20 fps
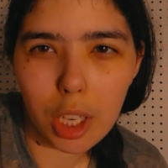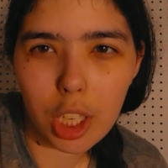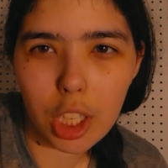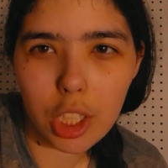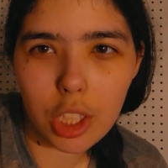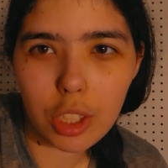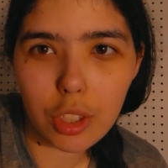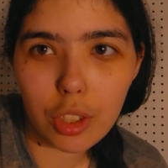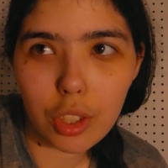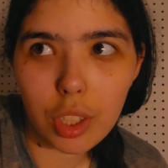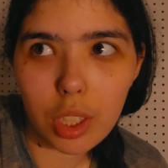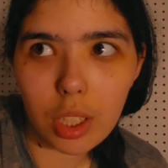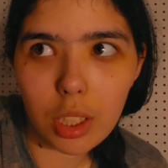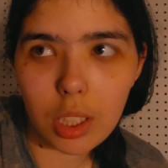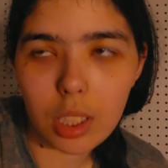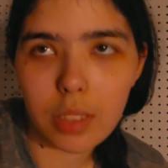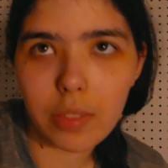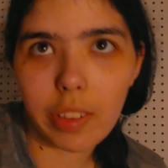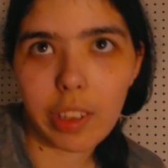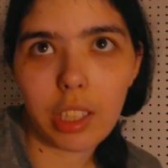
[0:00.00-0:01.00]
finished
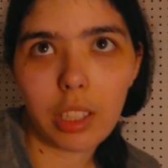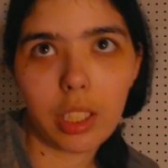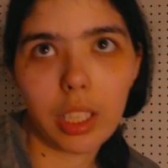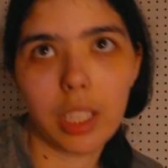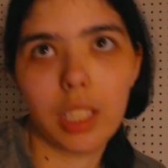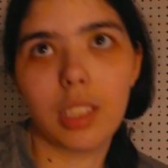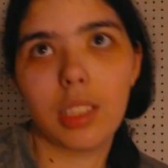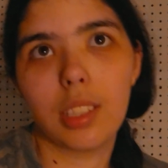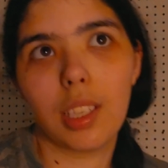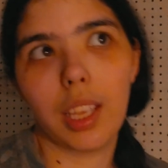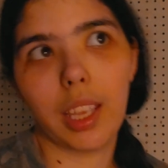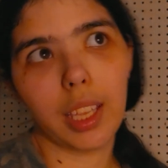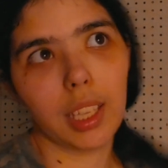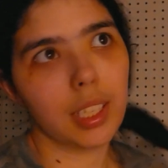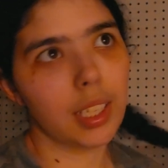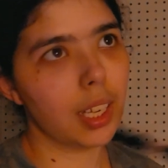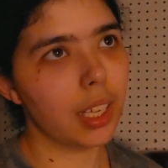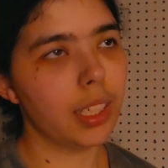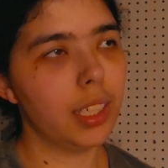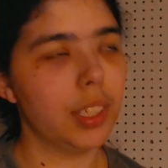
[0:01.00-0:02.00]
this Fatal Kiss,
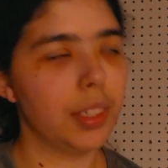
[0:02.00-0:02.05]
and I